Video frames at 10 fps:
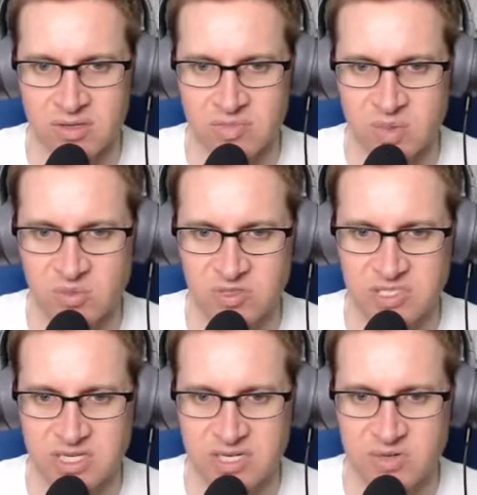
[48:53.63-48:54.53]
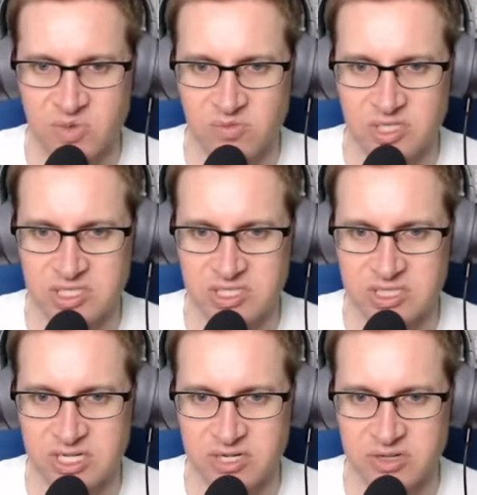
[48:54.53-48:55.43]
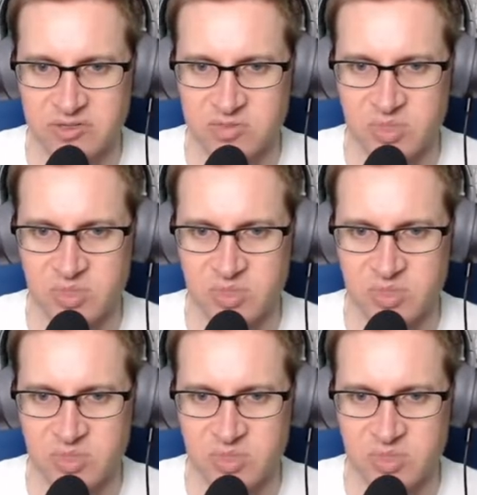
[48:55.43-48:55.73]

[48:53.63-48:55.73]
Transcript: Maybe we'll stick it in where we just deleted all those